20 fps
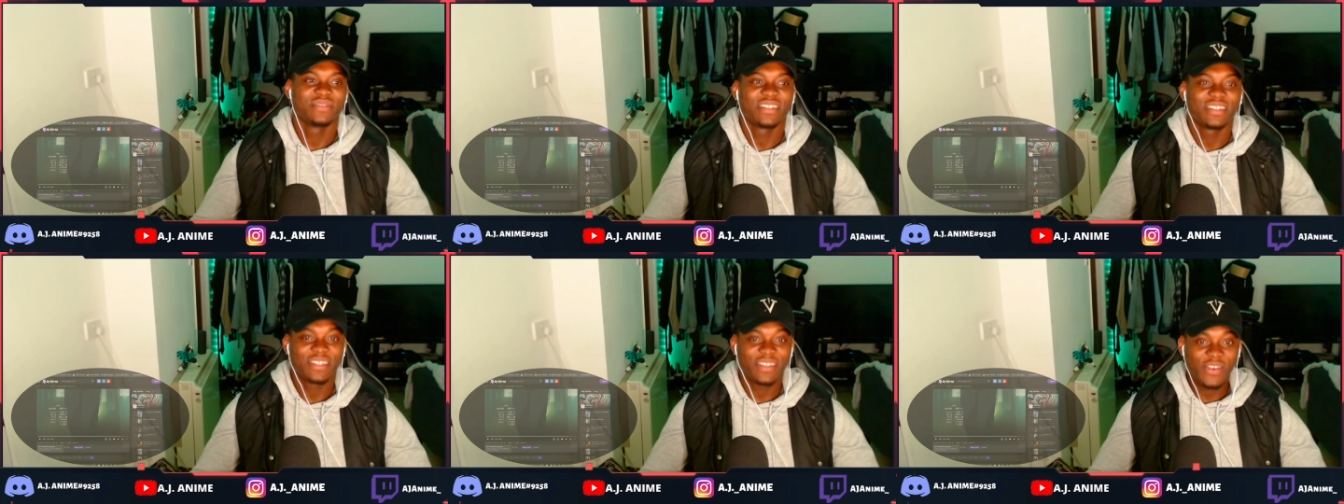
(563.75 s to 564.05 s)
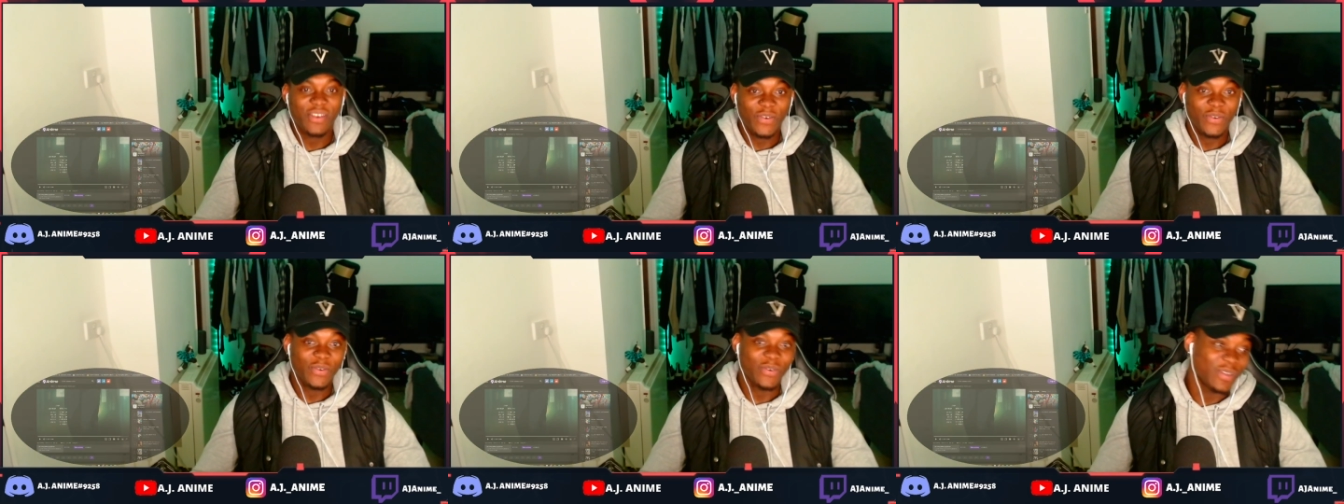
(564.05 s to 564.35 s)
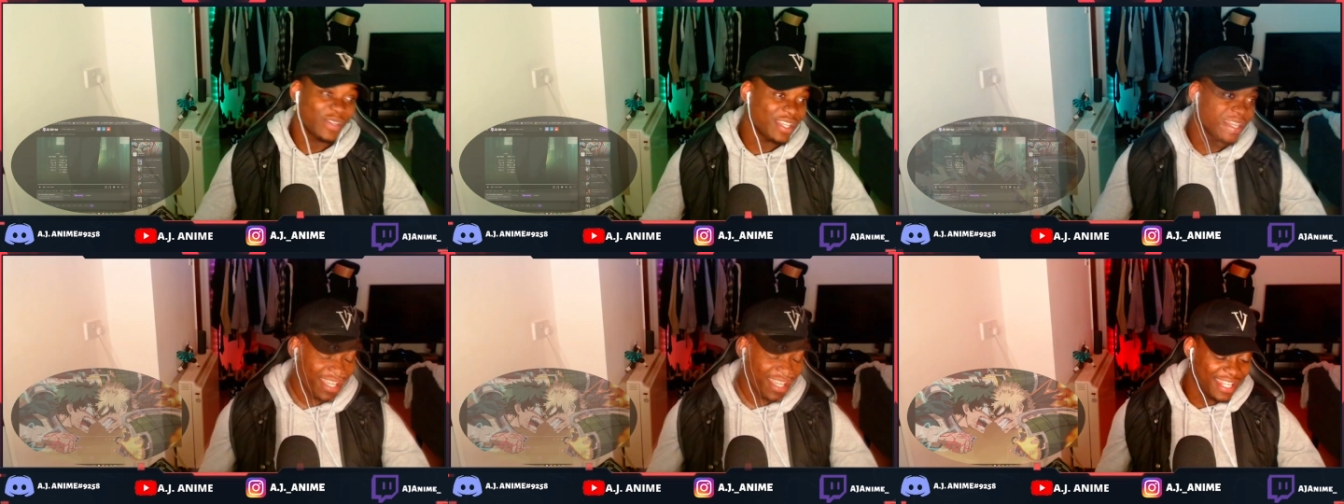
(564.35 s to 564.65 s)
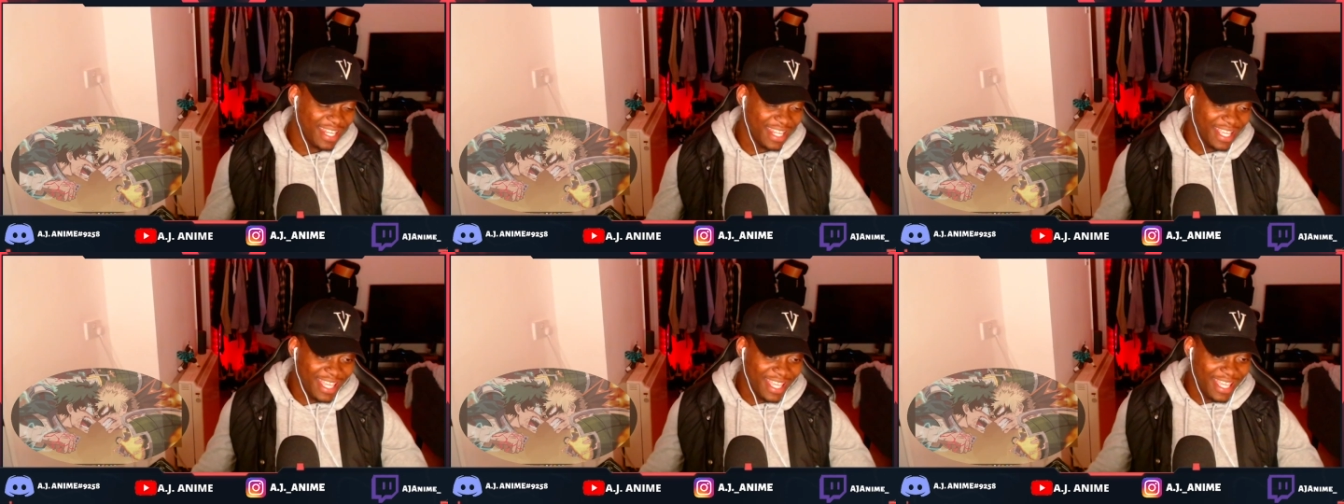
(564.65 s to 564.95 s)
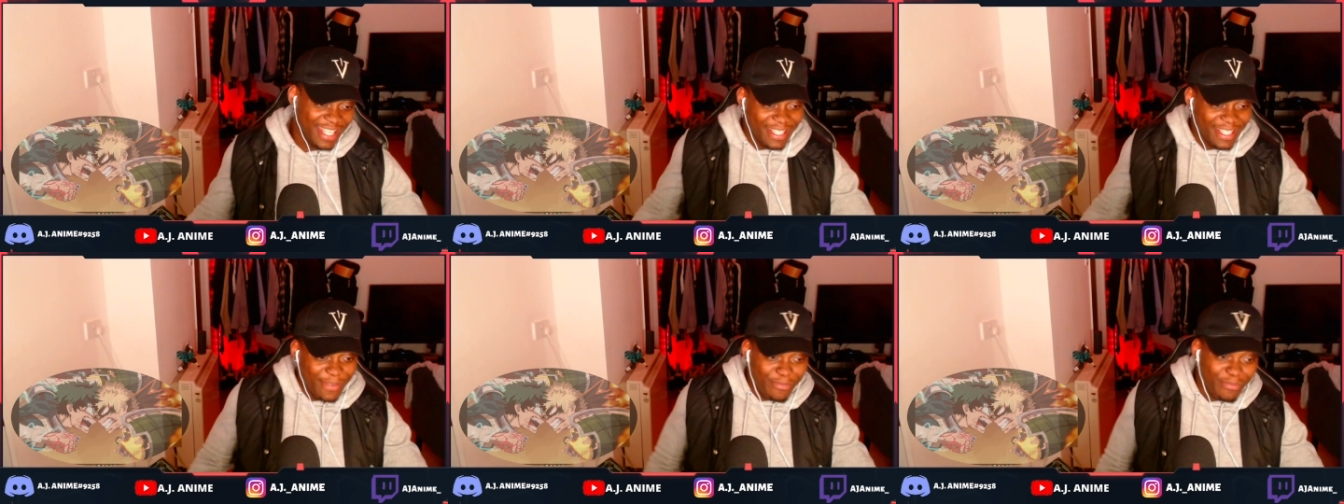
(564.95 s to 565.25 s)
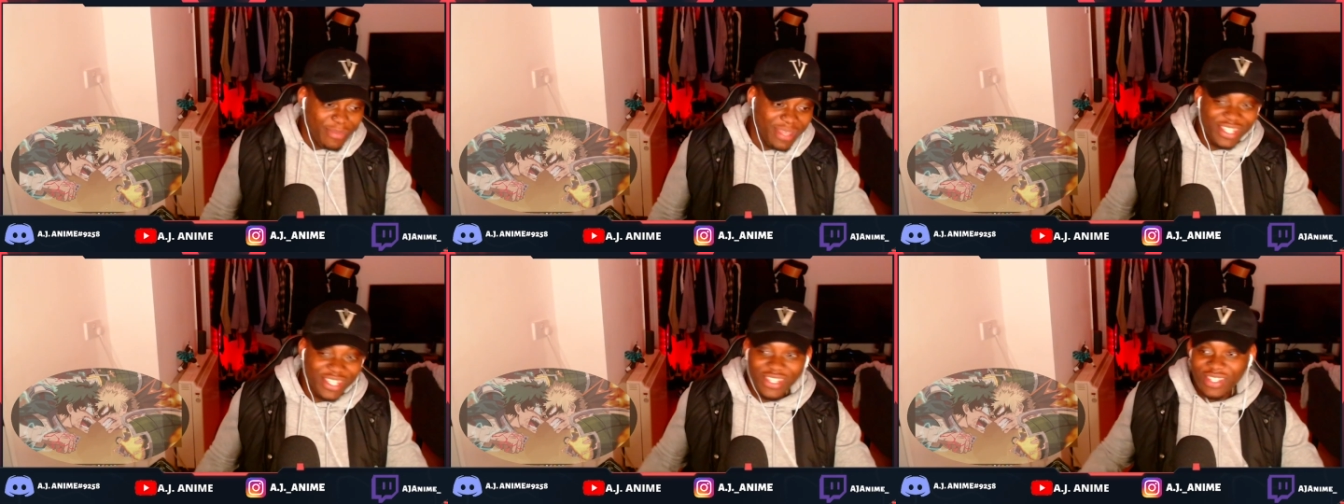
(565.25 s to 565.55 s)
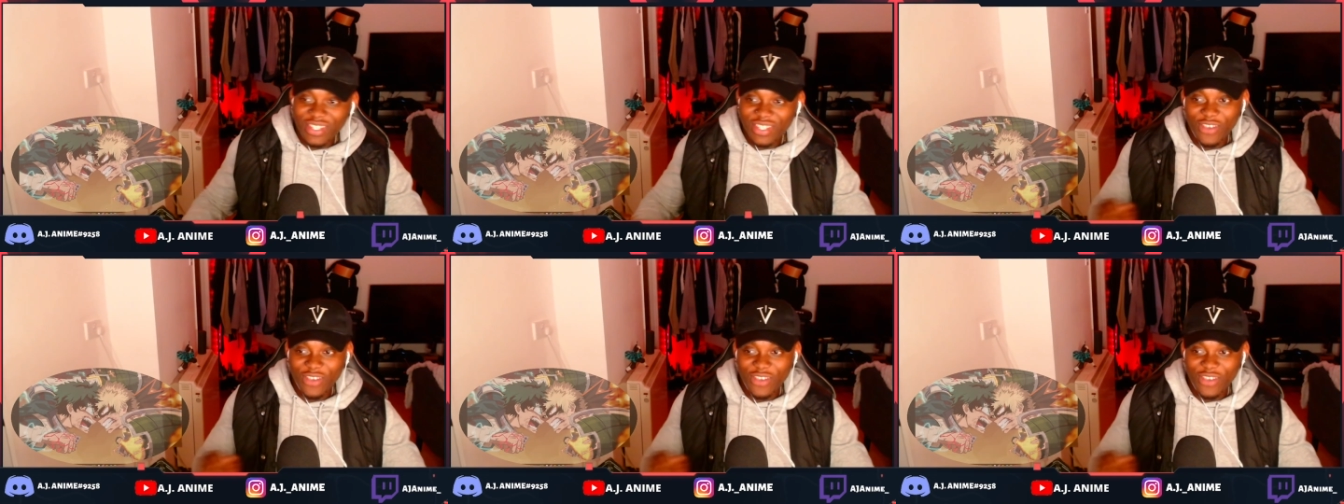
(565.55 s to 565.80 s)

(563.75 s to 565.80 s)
So, it's a mission to